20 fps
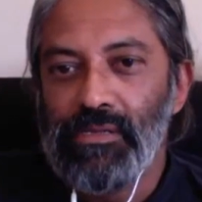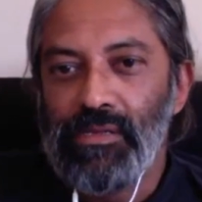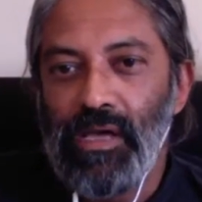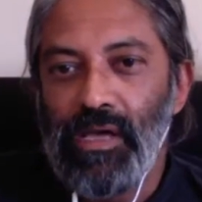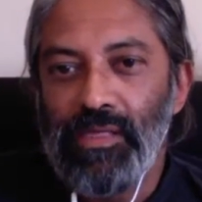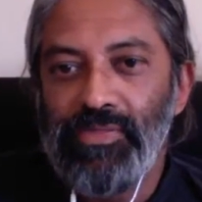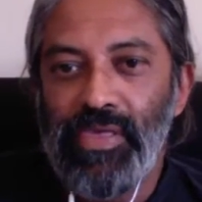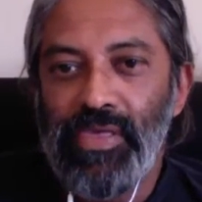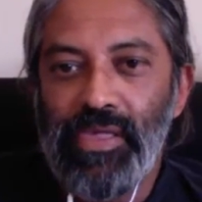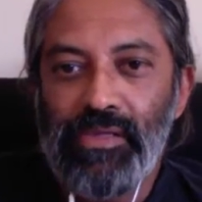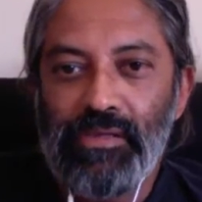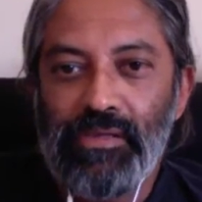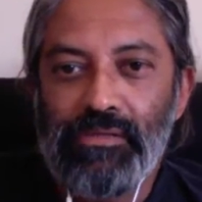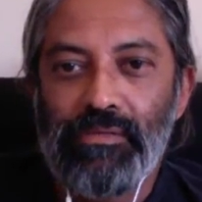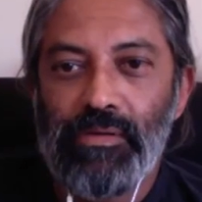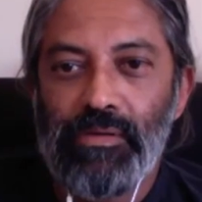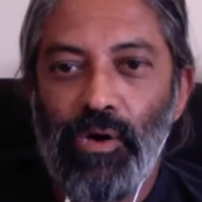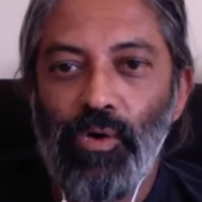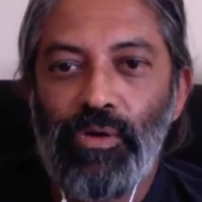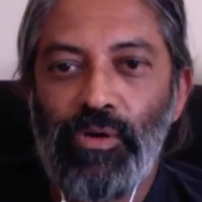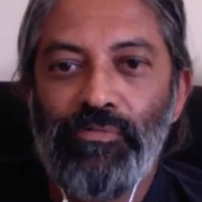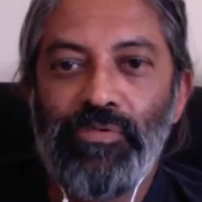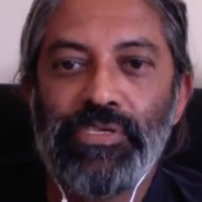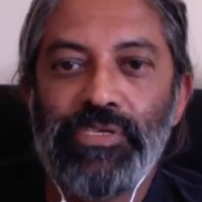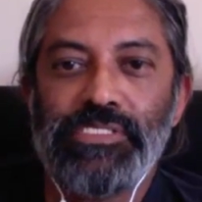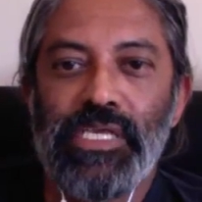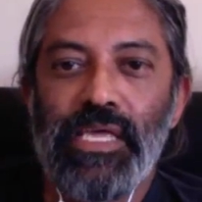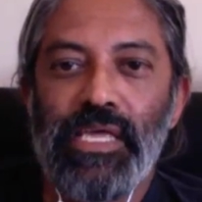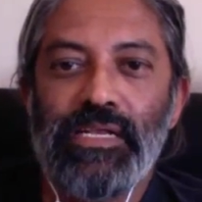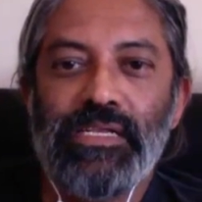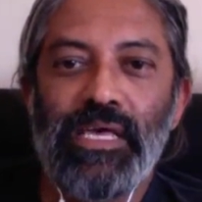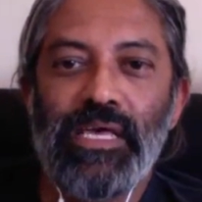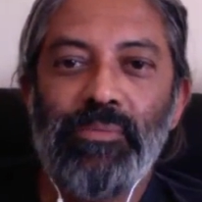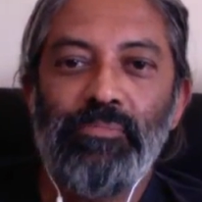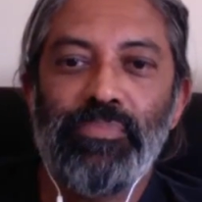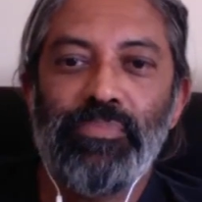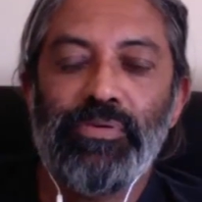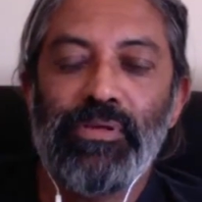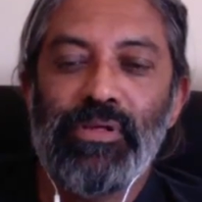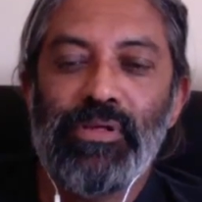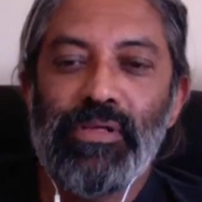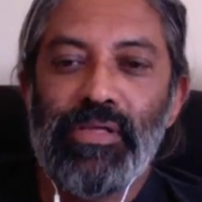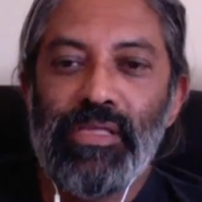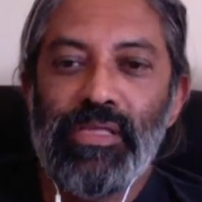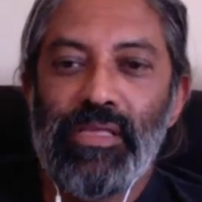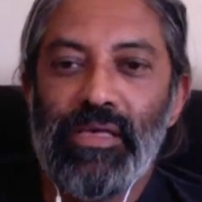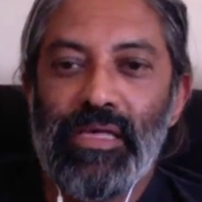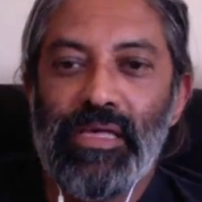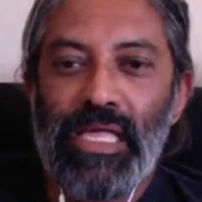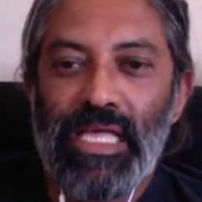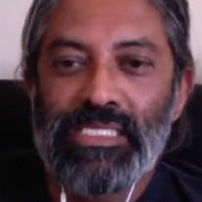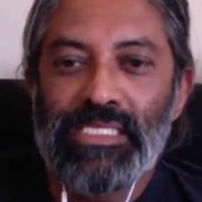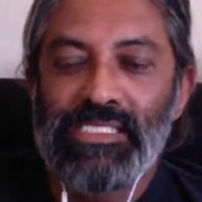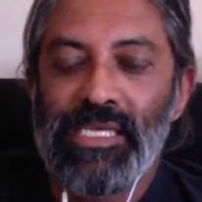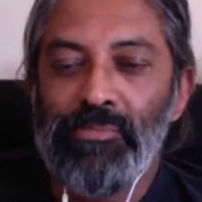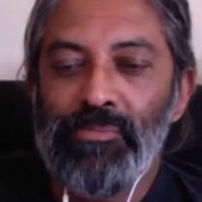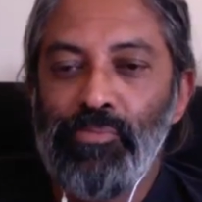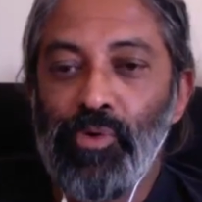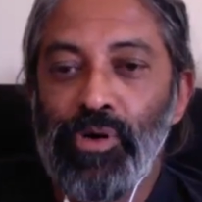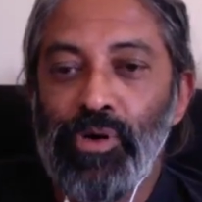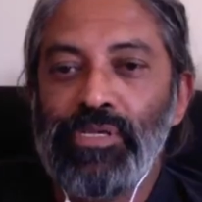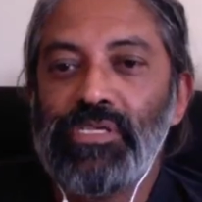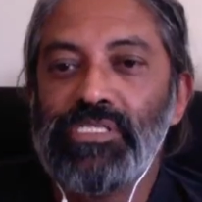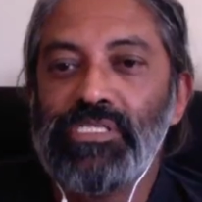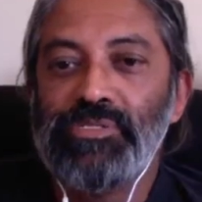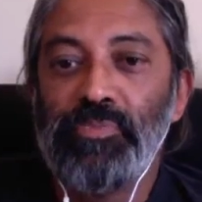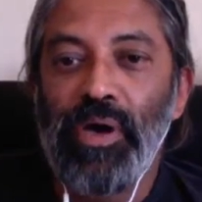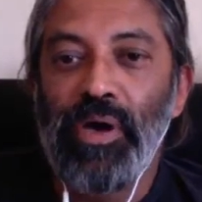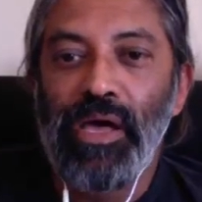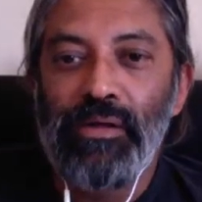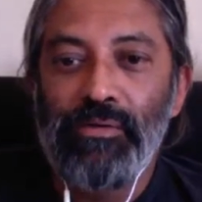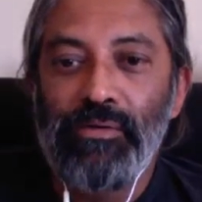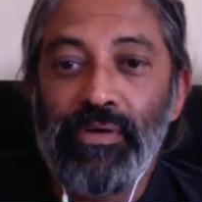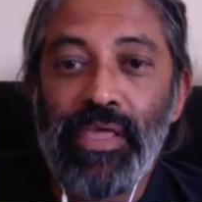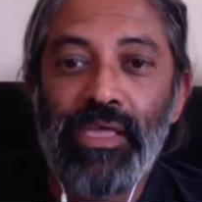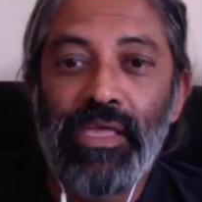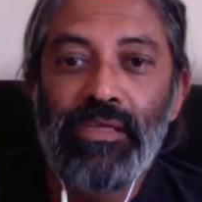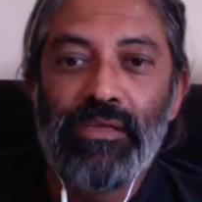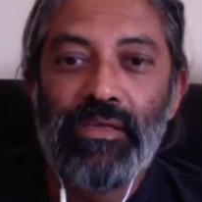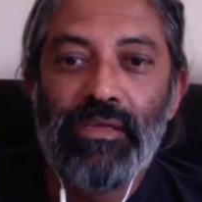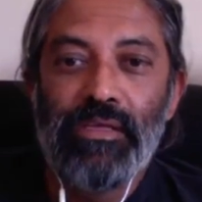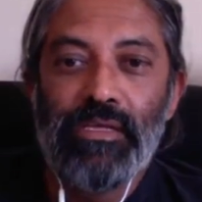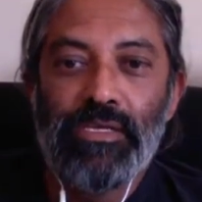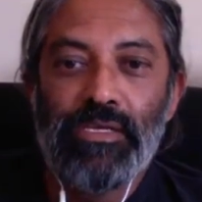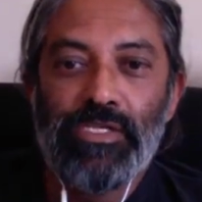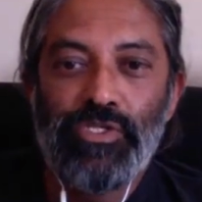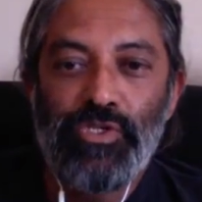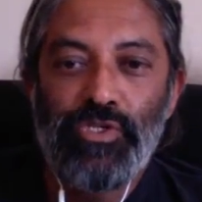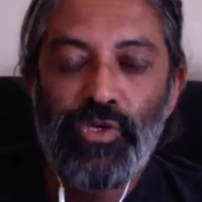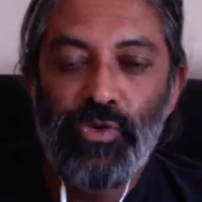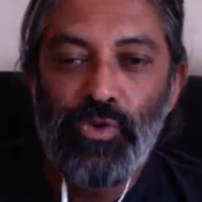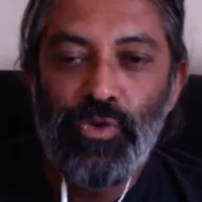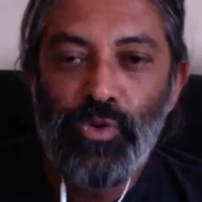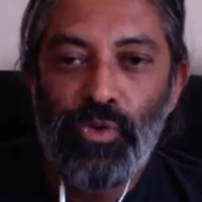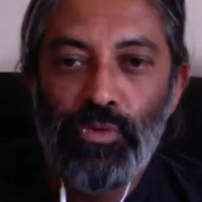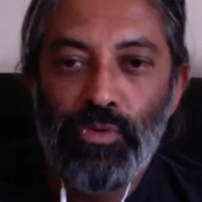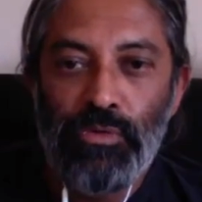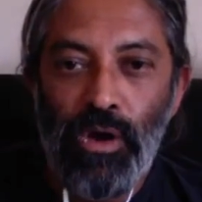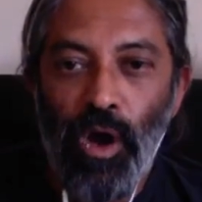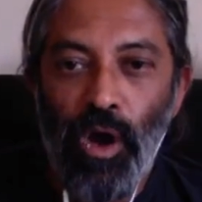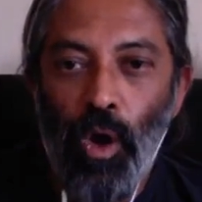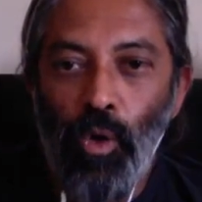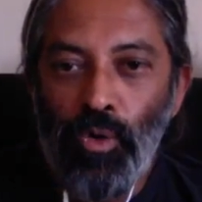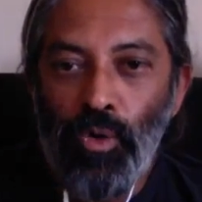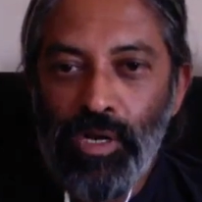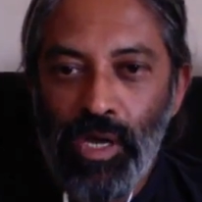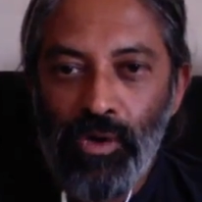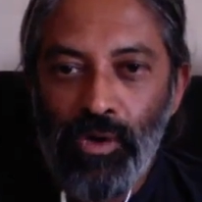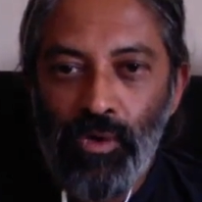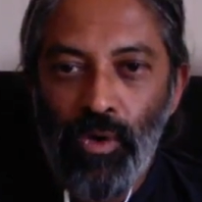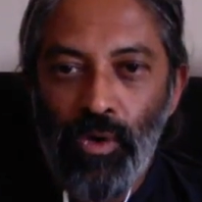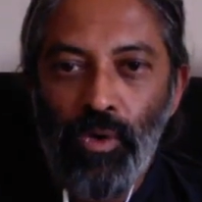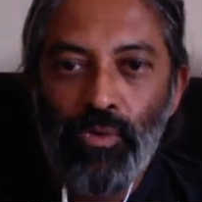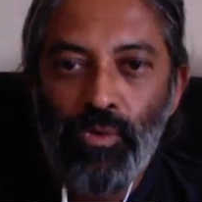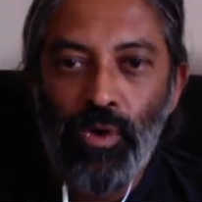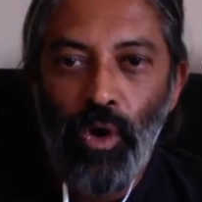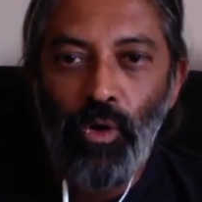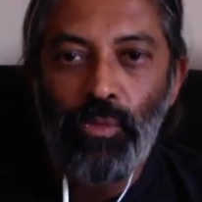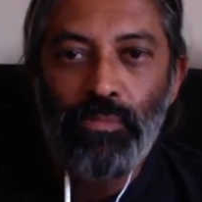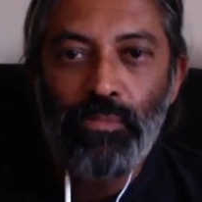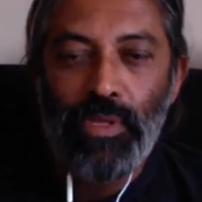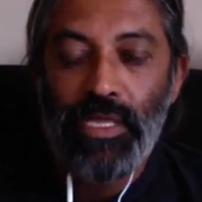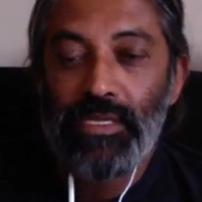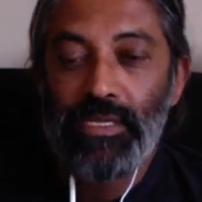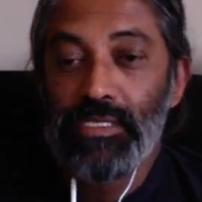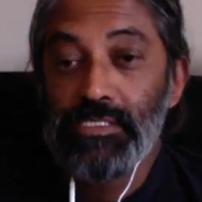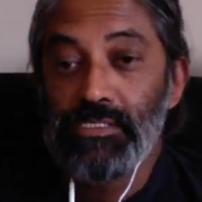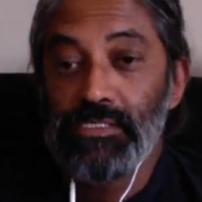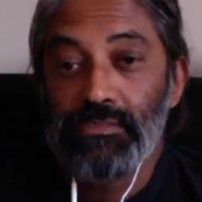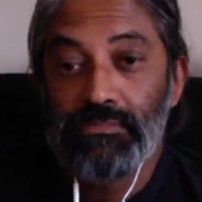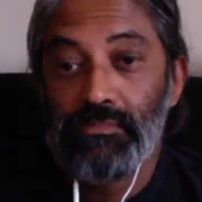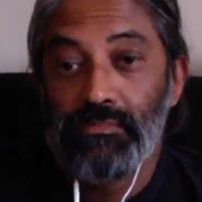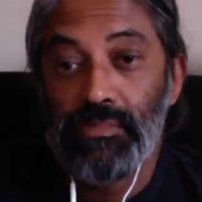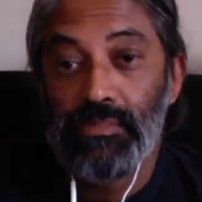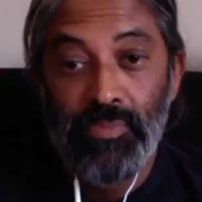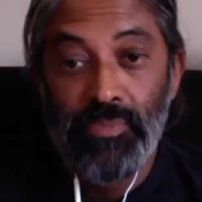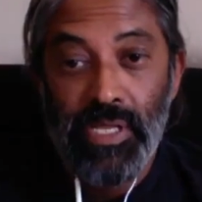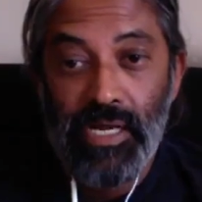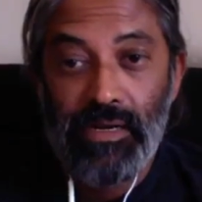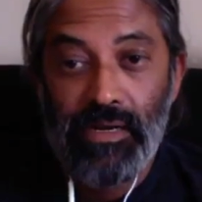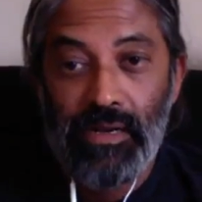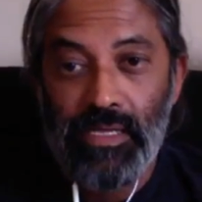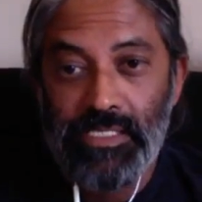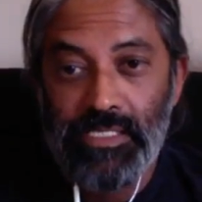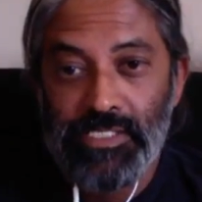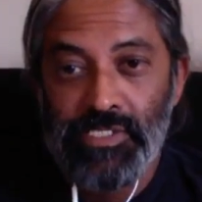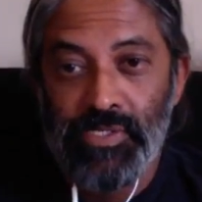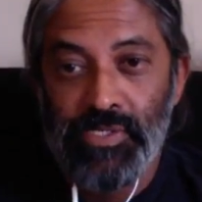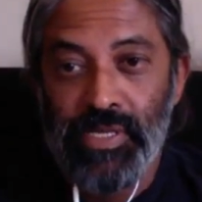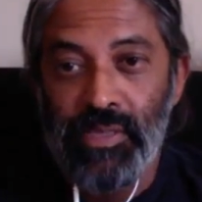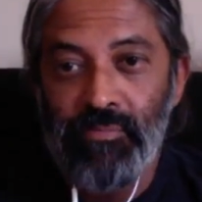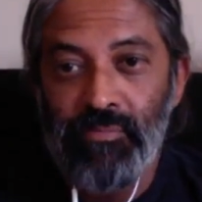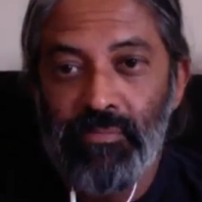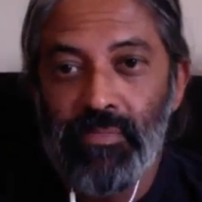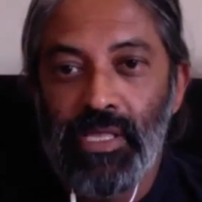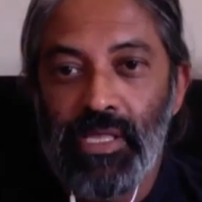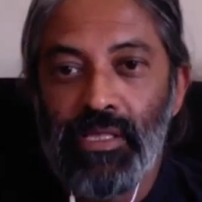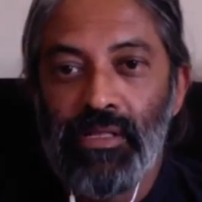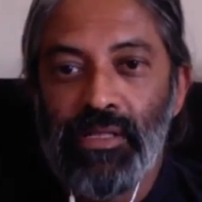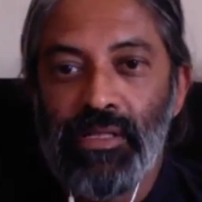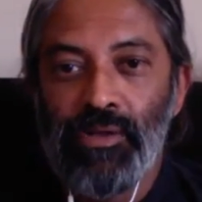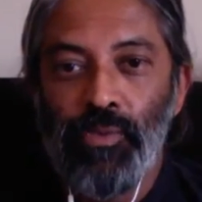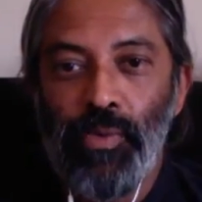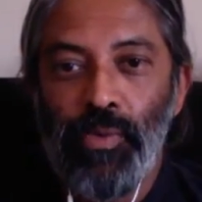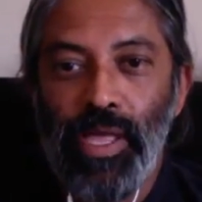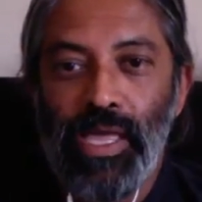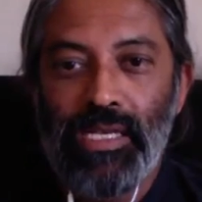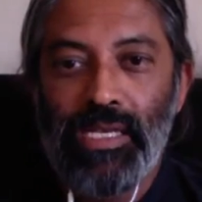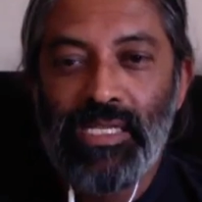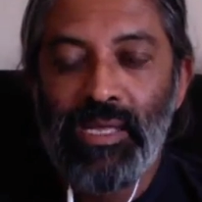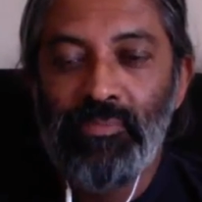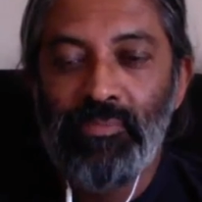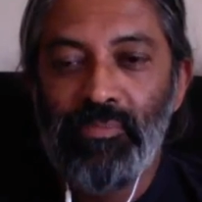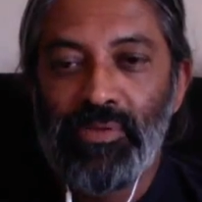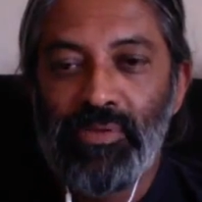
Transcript: I think all of us end up at some point aspiring to own our own home. It is the middle class dream. We end up